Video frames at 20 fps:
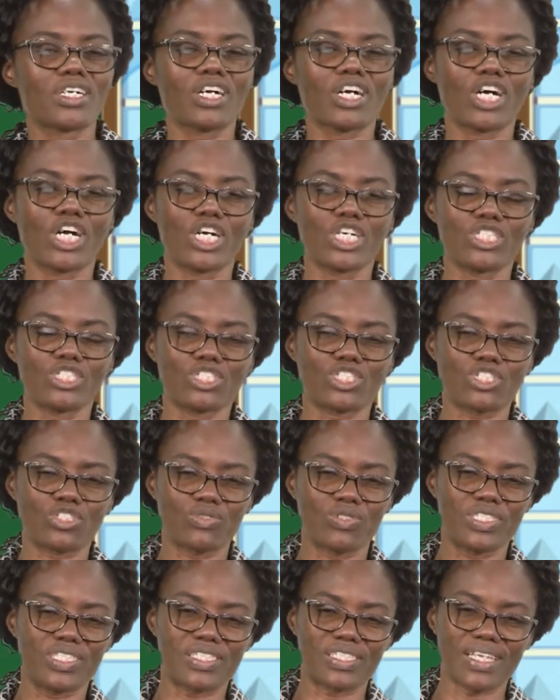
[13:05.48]

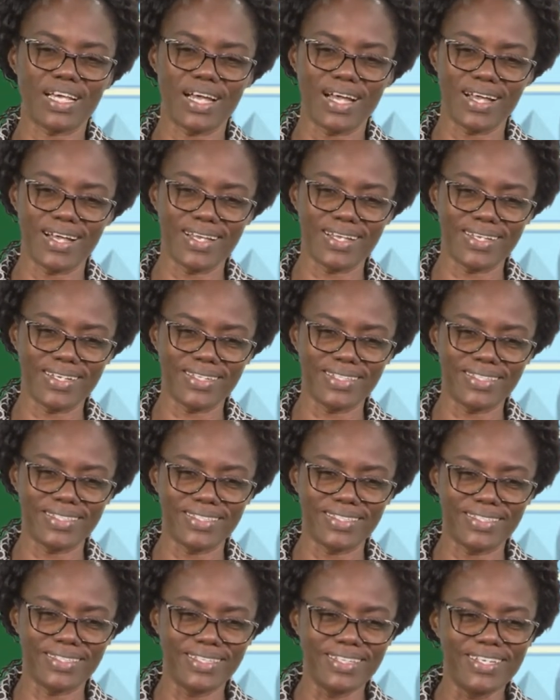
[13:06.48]
countryside.
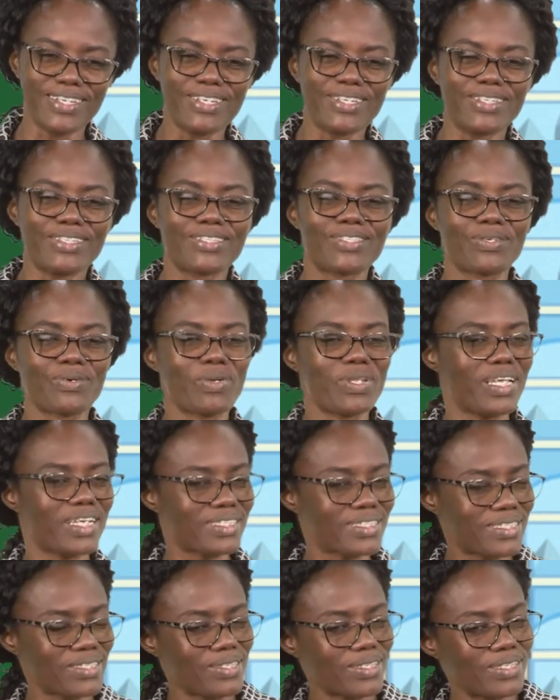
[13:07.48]
So
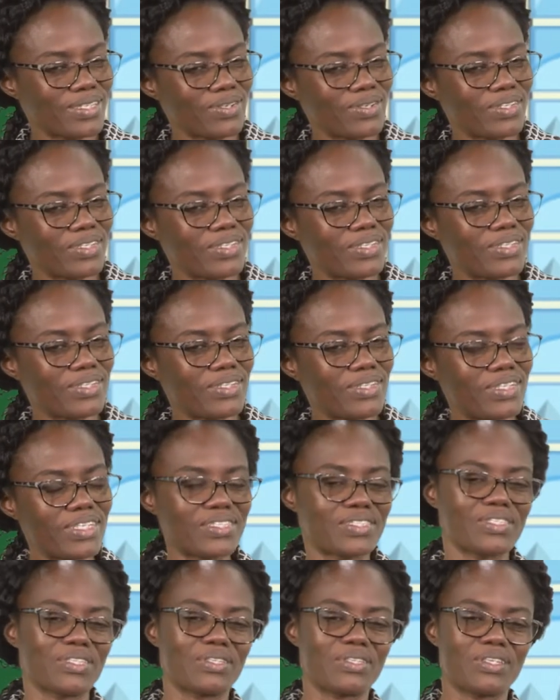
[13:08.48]
let's
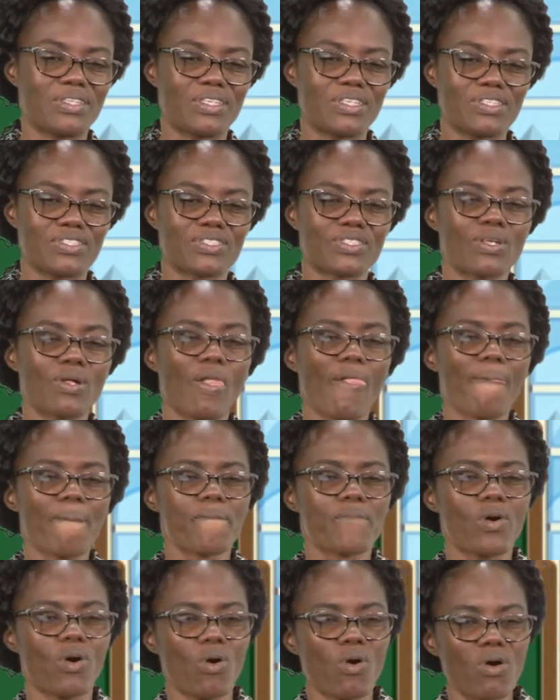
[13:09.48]
listen to this.
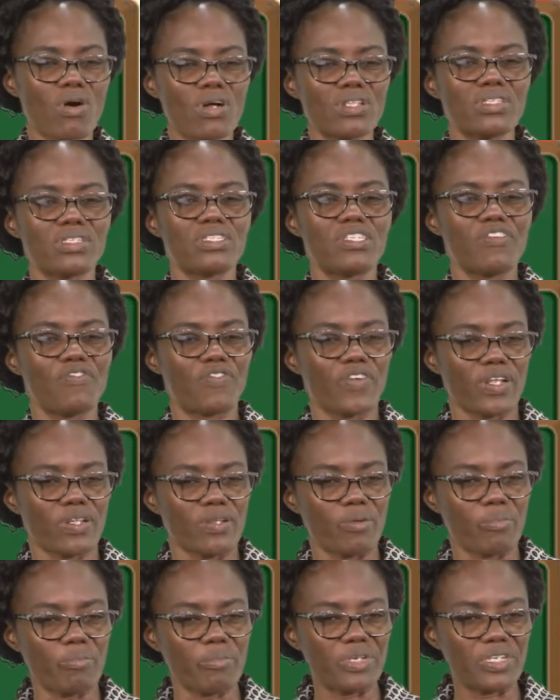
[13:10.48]
All the
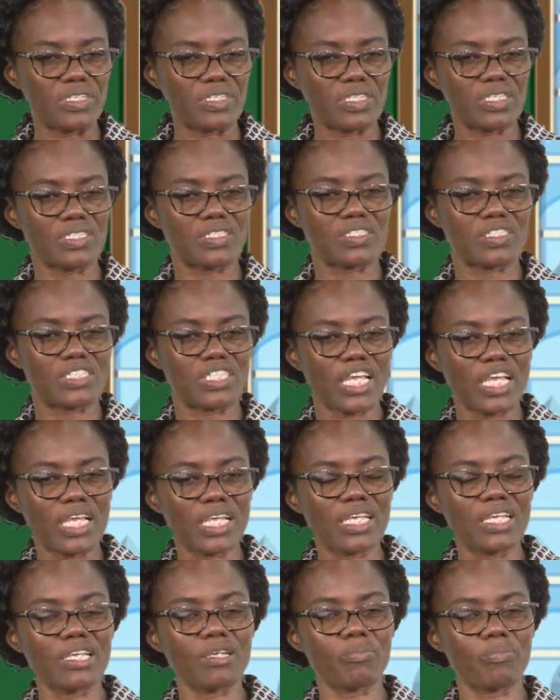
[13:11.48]
development is
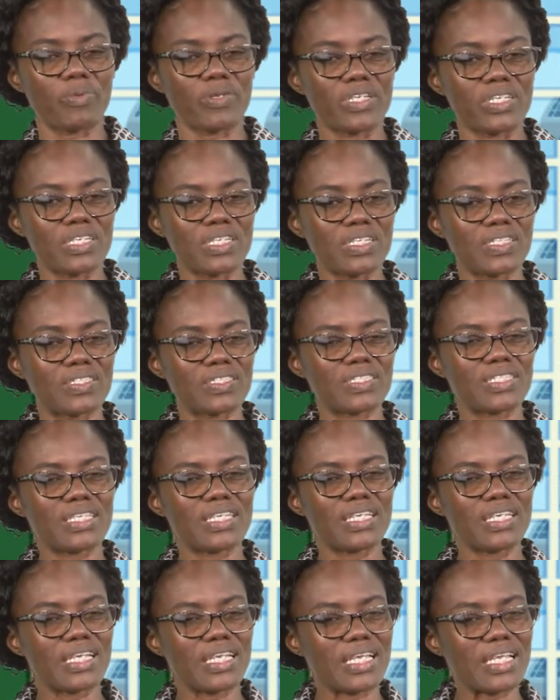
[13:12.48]
taking place
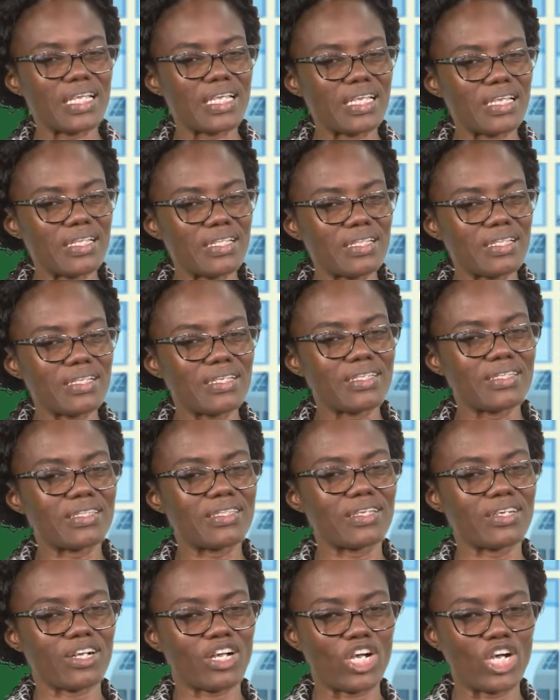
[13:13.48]
in
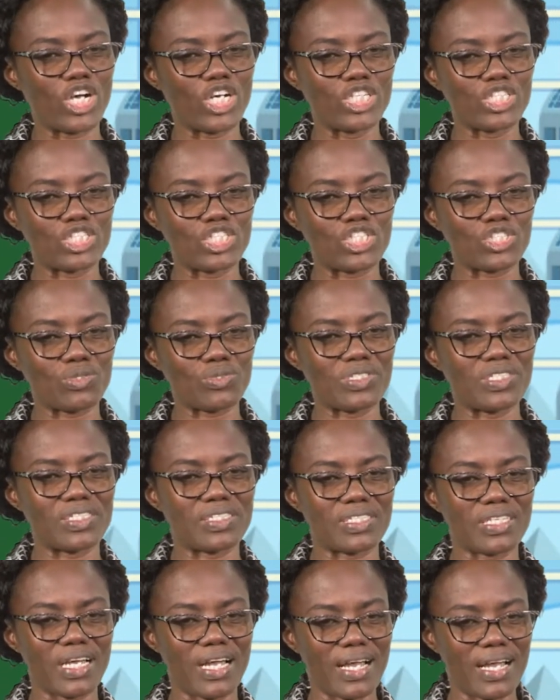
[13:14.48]
the
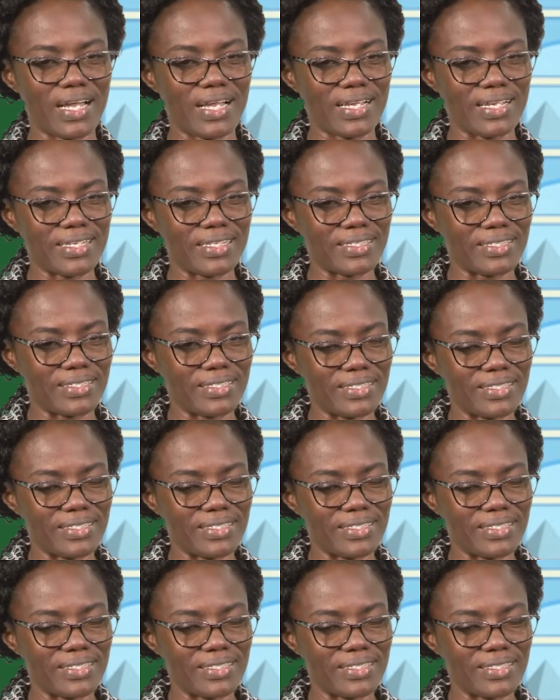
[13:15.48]
countryside